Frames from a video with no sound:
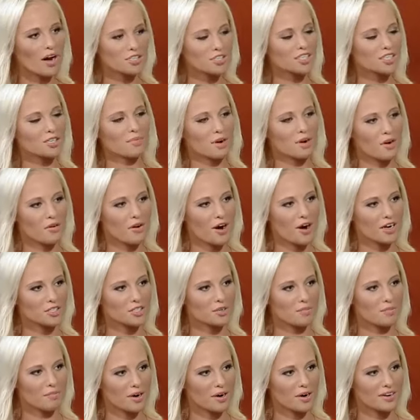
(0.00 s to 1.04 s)
Watch someone
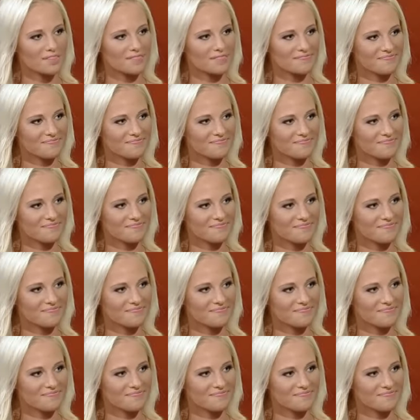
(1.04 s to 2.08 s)
crash and burn. This
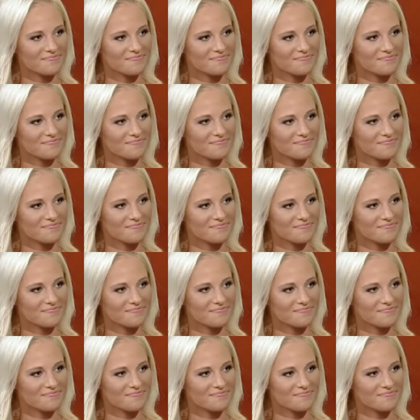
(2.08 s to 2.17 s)
problem,